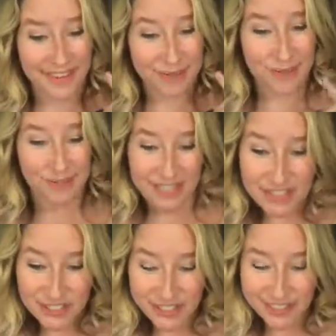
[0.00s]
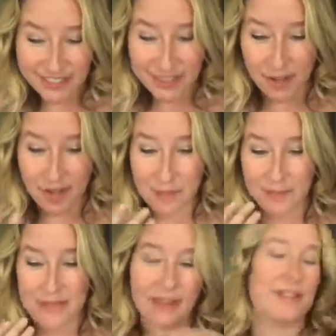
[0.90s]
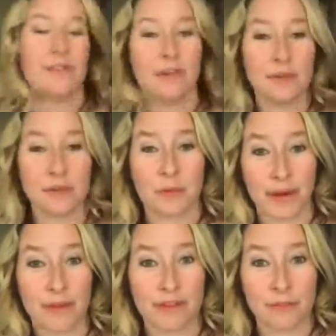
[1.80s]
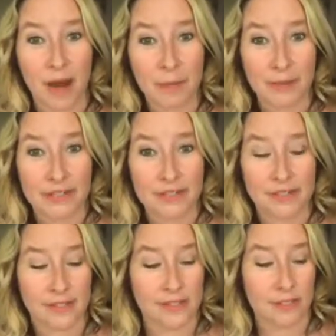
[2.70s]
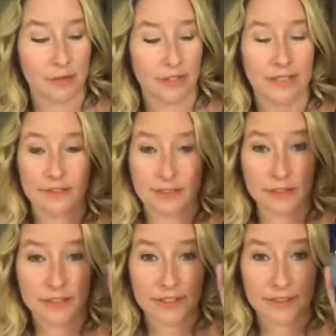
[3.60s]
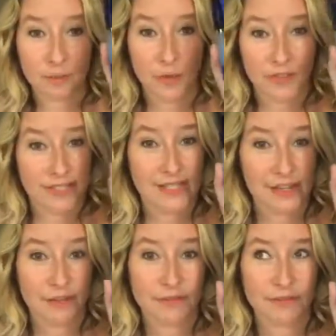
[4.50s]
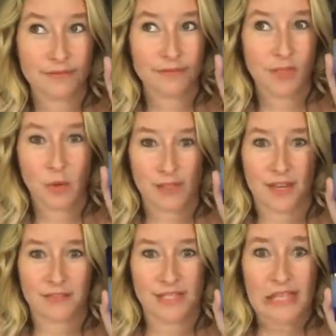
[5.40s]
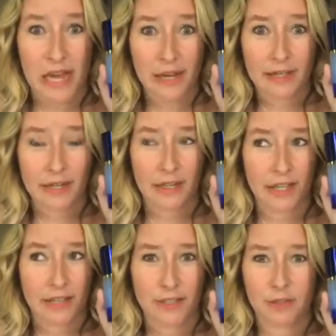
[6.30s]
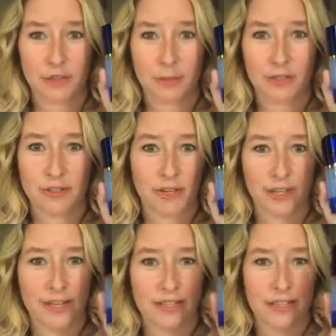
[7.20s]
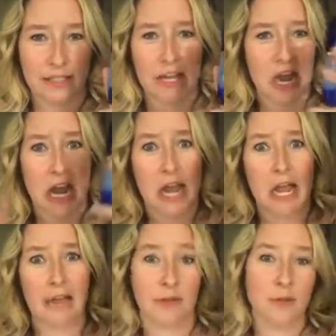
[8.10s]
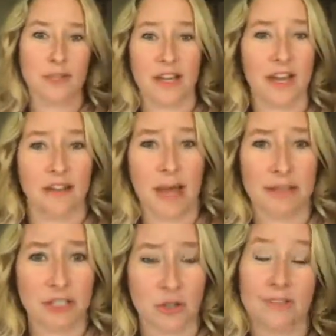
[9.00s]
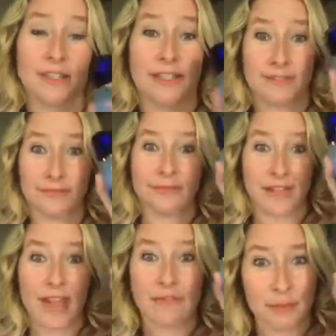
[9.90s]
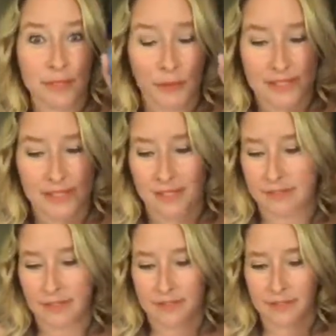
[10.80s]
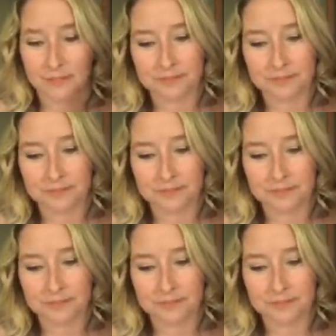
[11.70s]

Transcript: rosacea, because of all those reparative properties. And so like literally when this stuff goes out of stock, like the distributors are like, who's got Climate Control? Because like everybody wants this stuff. I love it.